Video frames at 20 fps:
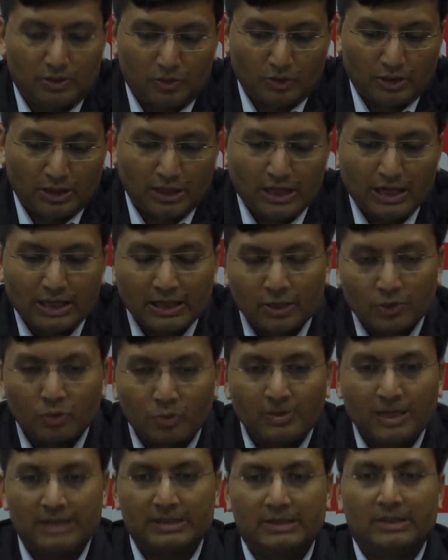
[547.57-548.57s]
okay, I can do
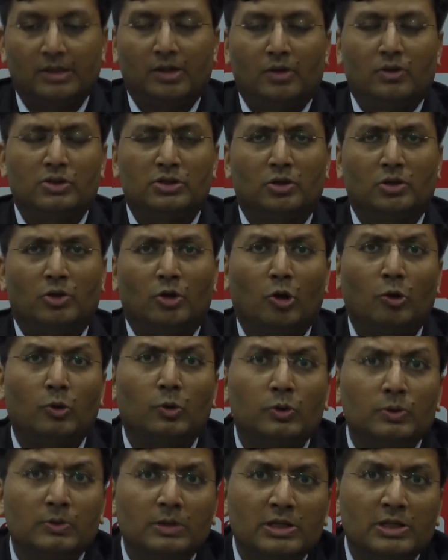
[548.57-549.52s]
my asset allocation on my own.